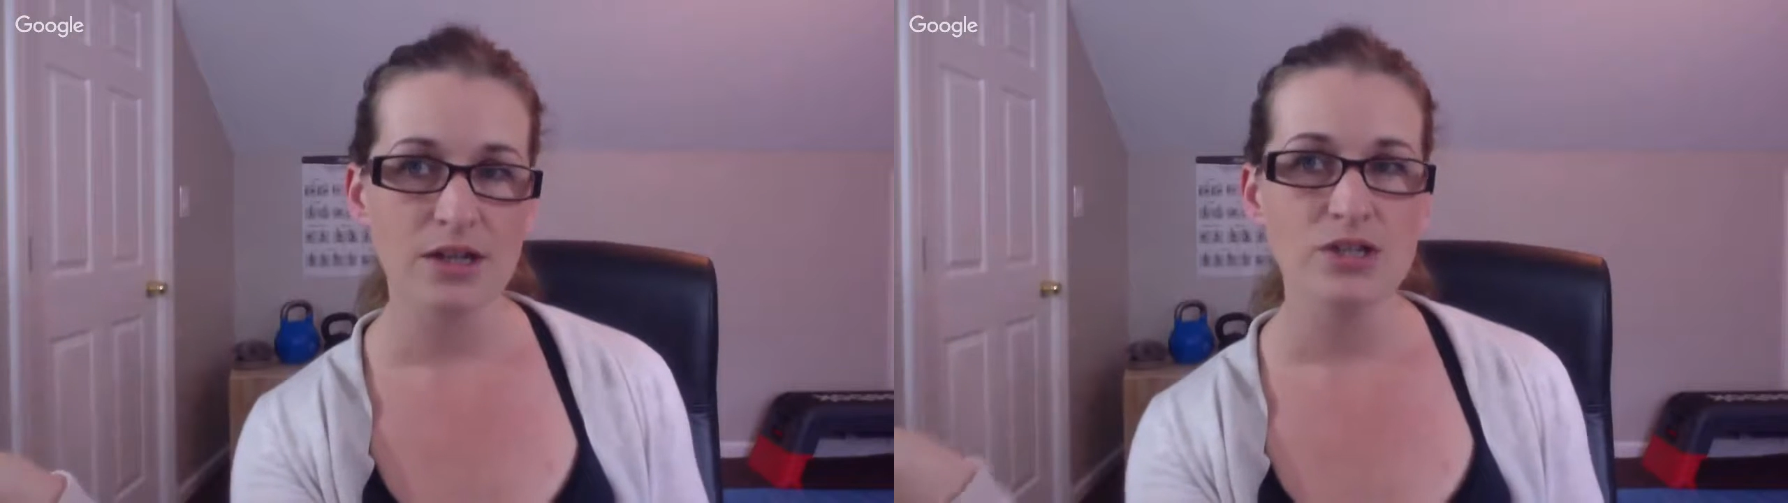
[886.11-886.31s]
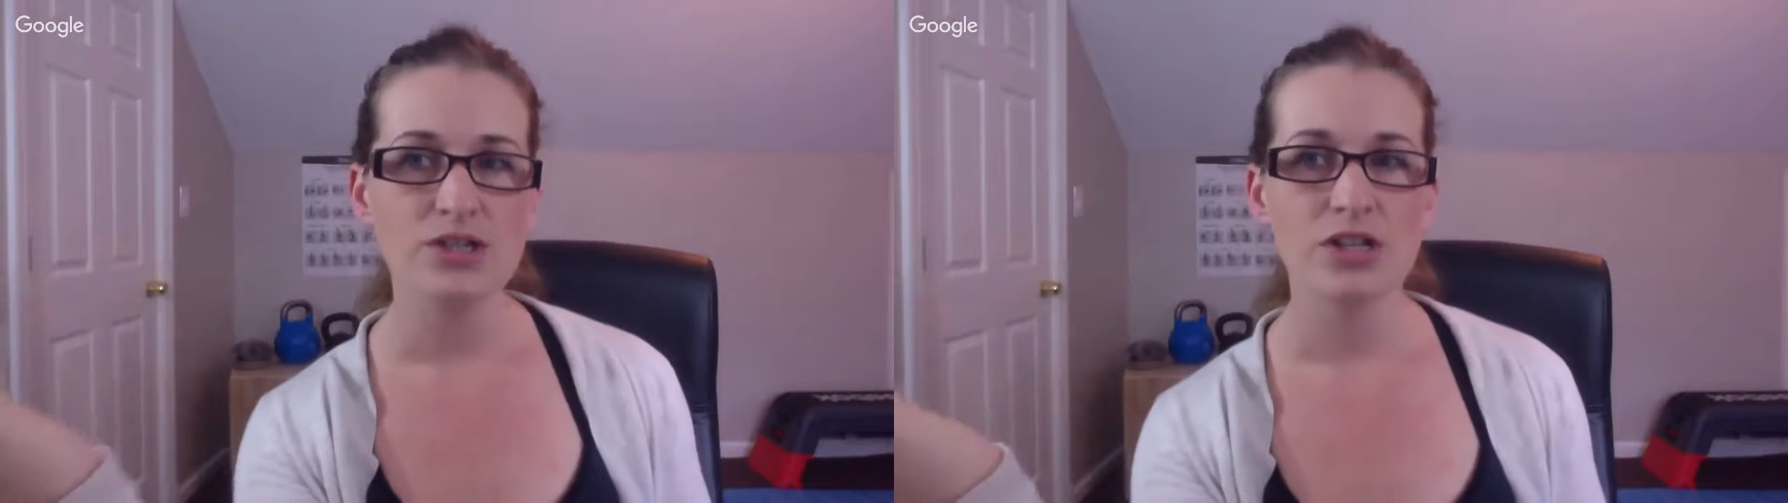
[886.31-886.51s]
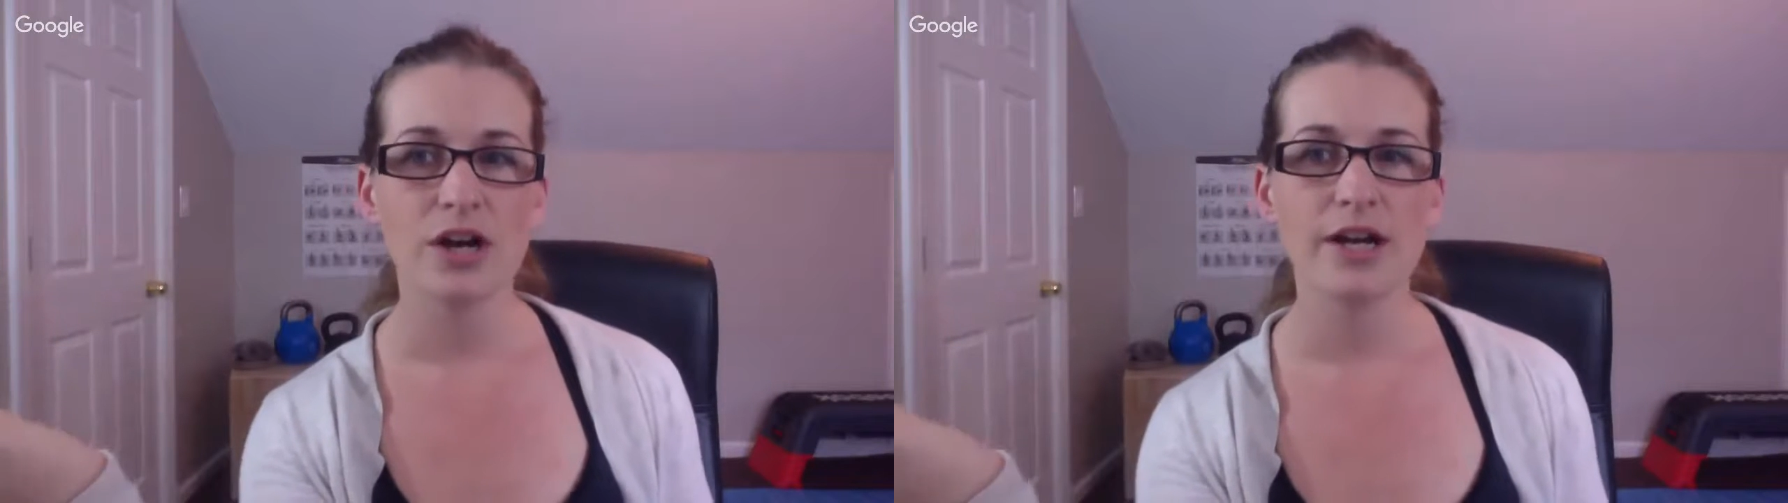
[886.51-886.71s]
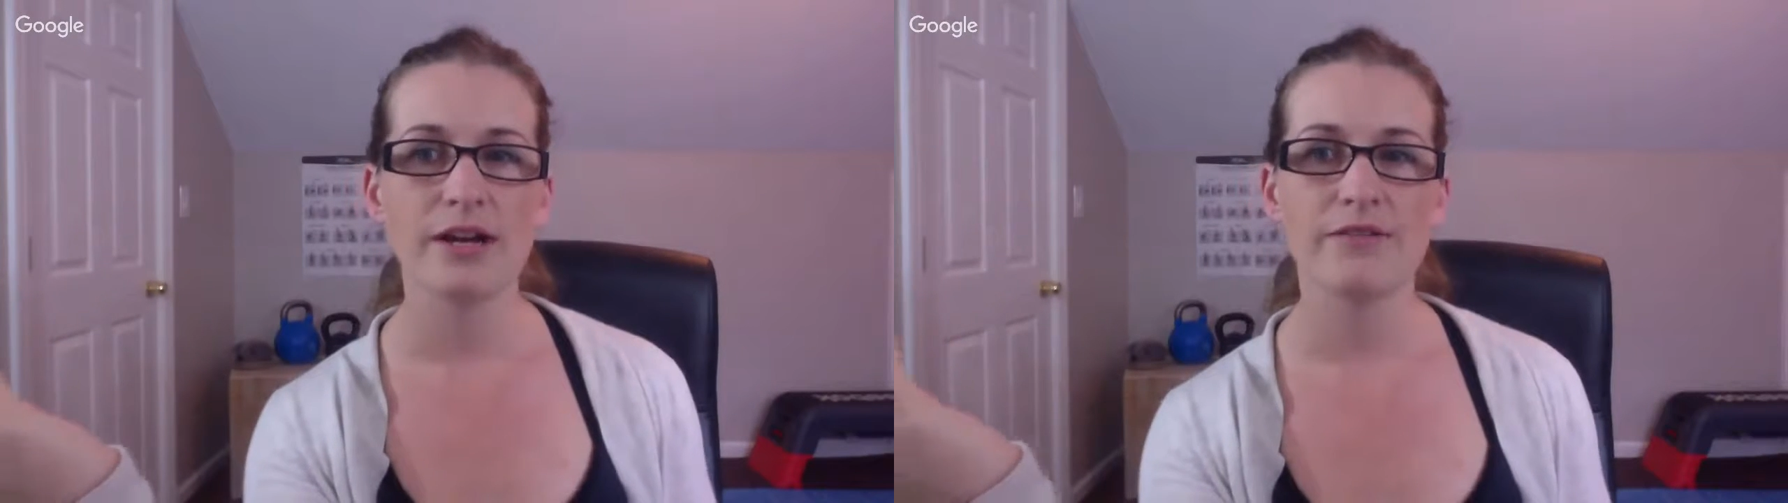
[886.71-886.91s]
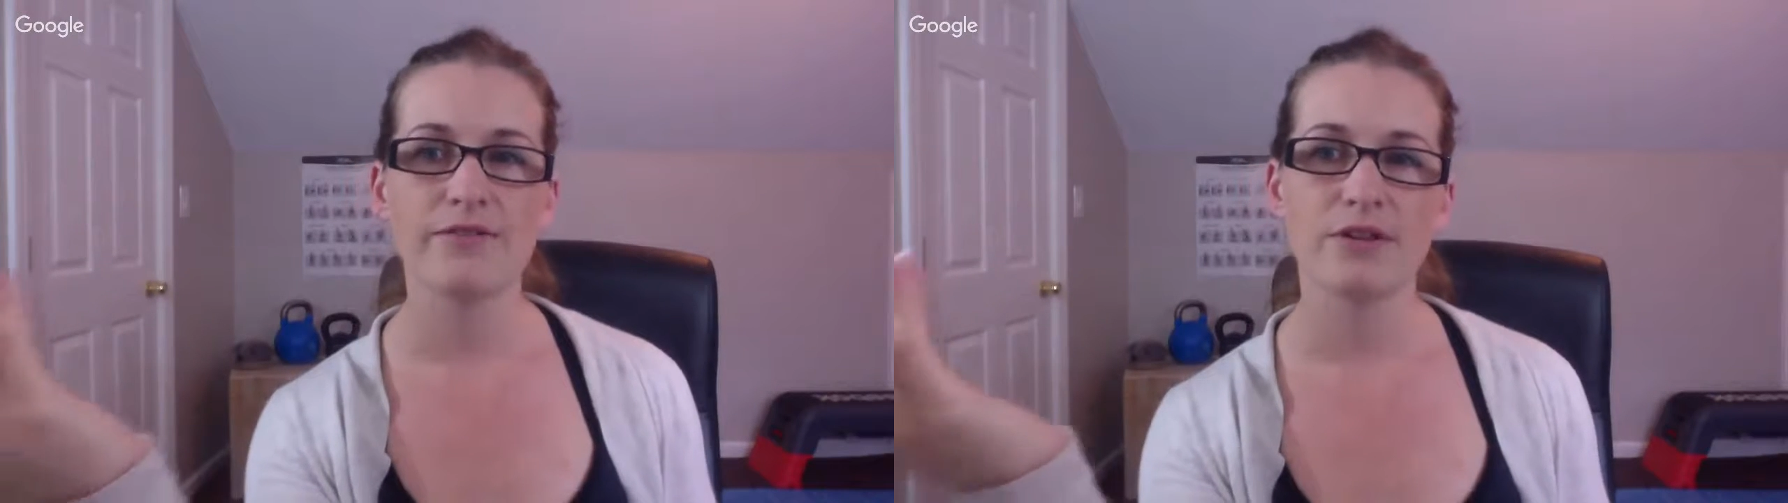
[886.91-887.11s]

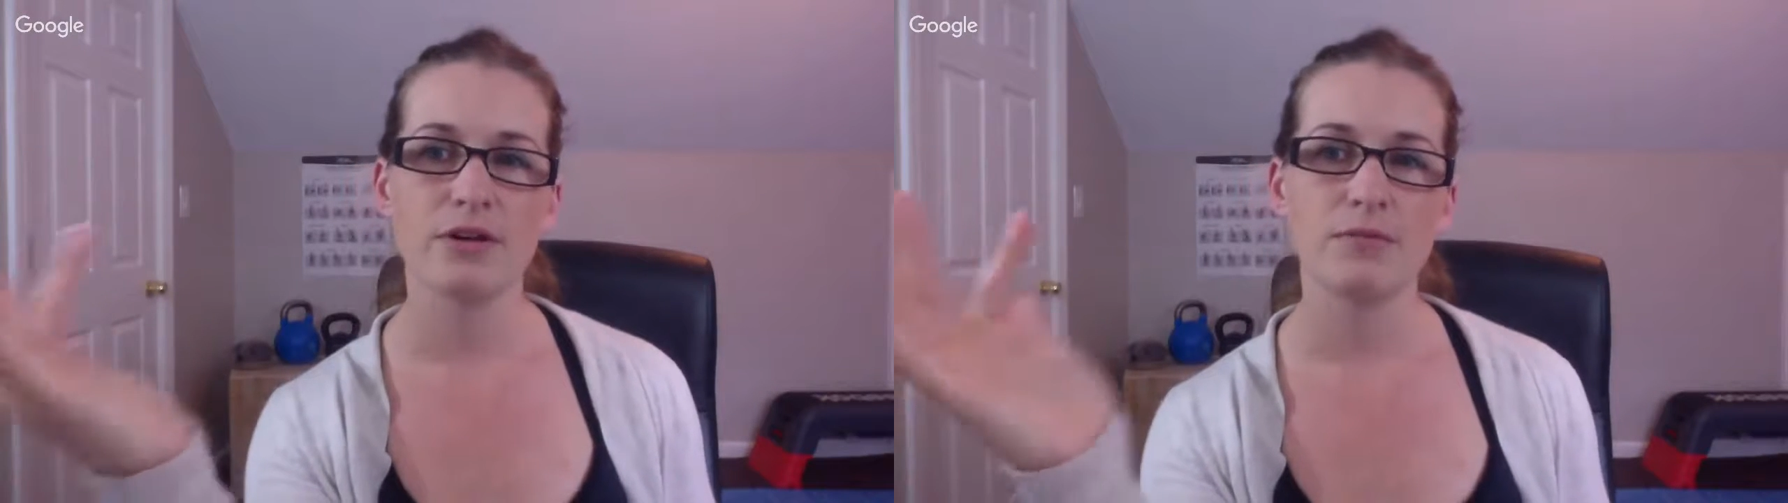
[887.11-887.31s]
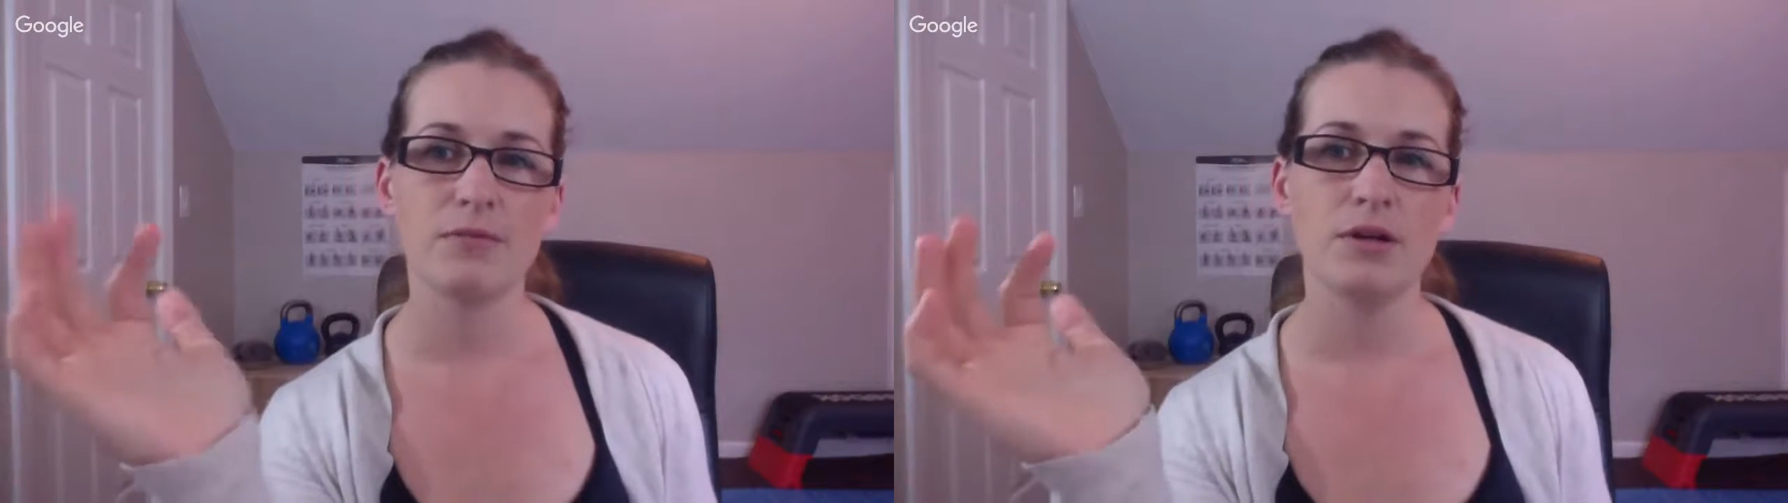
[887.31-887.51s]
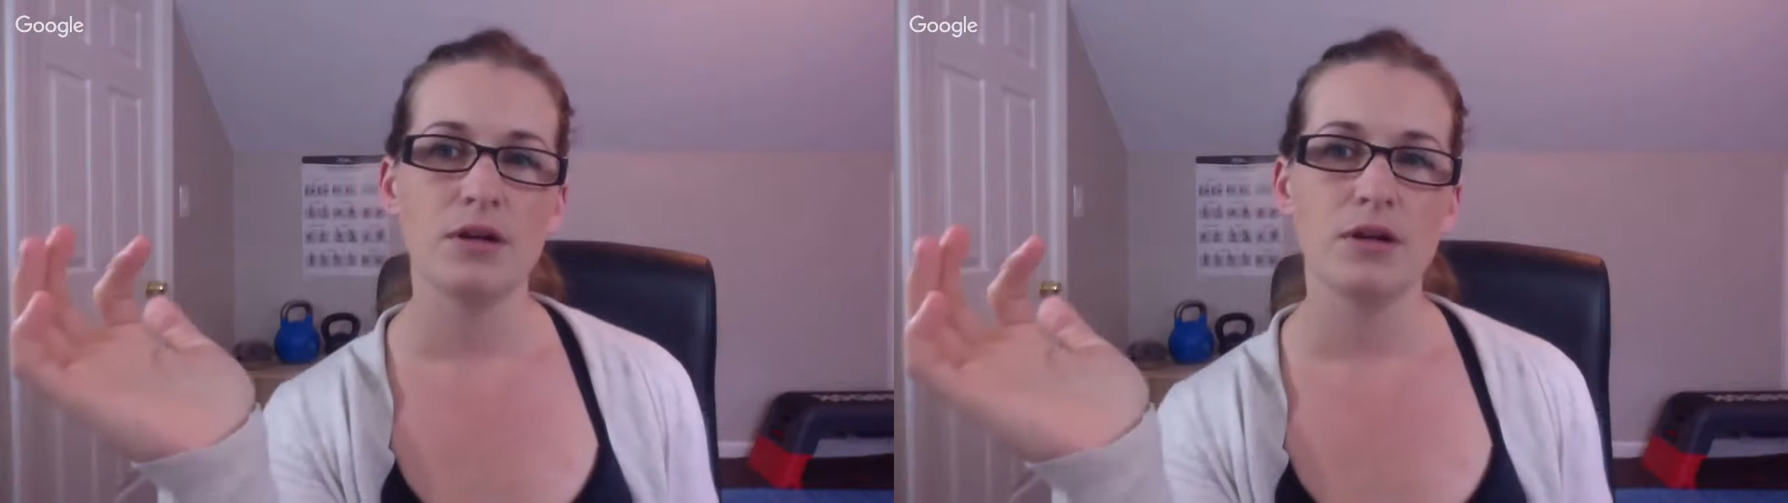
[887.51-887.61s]
starting from